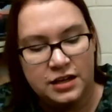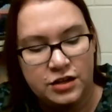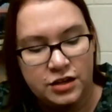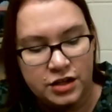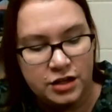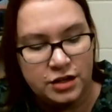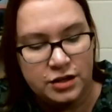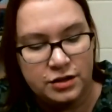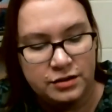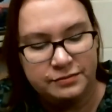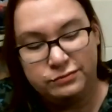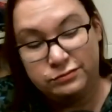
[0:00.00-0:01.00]

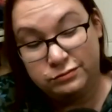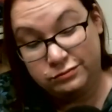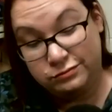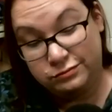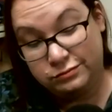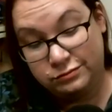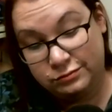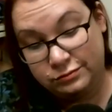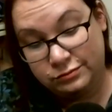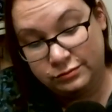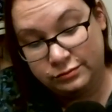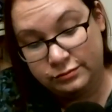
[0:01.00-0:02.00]

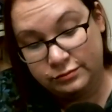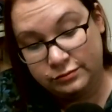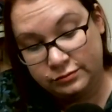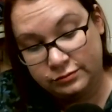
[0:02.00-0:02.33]
[no speech]